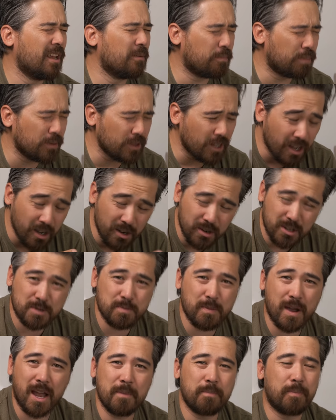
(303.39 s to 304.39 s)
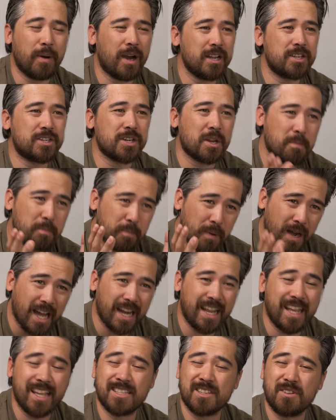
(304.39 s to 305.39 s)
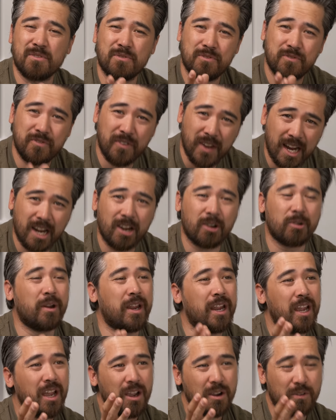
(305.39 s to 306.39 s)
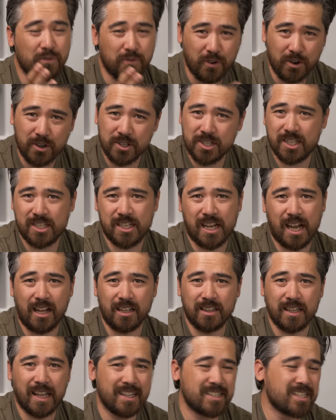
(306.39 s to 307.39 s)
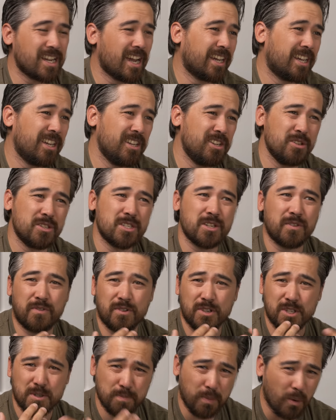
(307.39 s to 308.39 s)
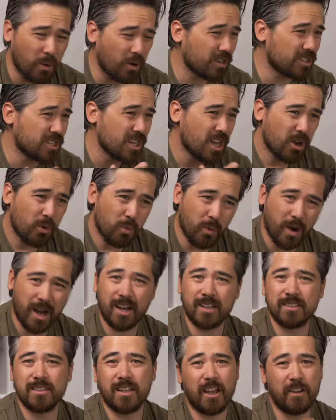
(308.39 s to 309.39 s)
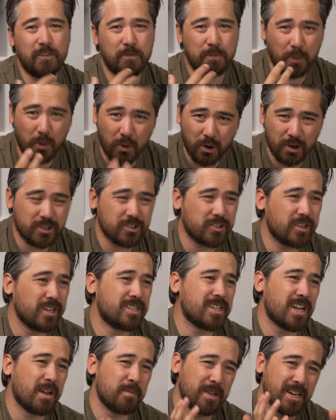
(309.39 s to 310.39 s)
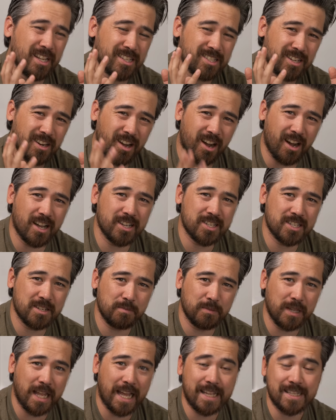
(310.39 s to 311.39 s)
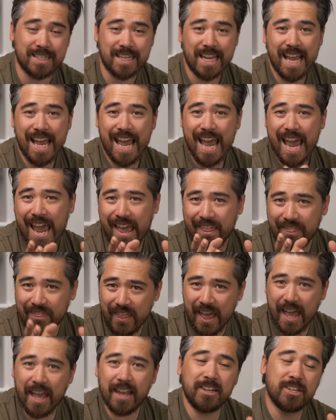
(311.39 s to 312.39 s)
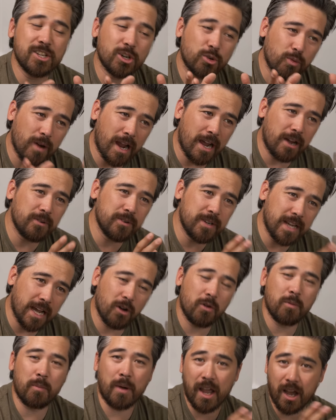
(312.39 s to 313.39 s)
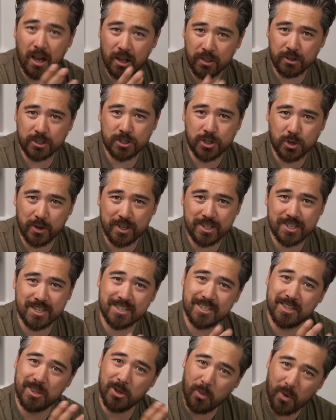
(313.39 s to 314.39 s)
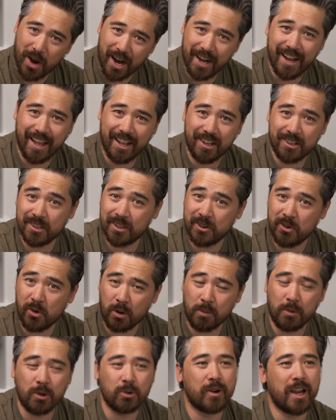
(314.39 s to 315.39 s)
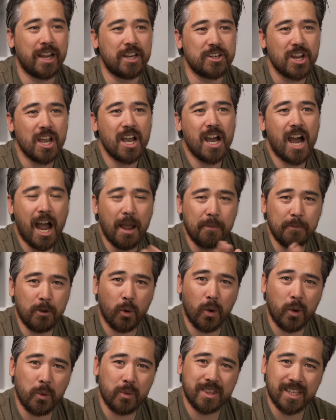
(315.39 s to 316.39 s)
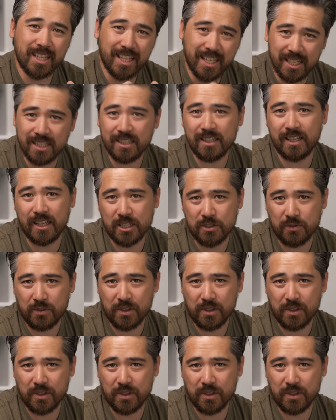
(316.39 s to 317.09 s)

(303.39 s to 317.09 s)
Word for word: It blows my budget, but it's a very versatile lens. I could use it for sports, wildlife, portraits. I mean, it's an awesome lens. And then to round out my other choices in the wide angle and normal range, I'm going with the kit lens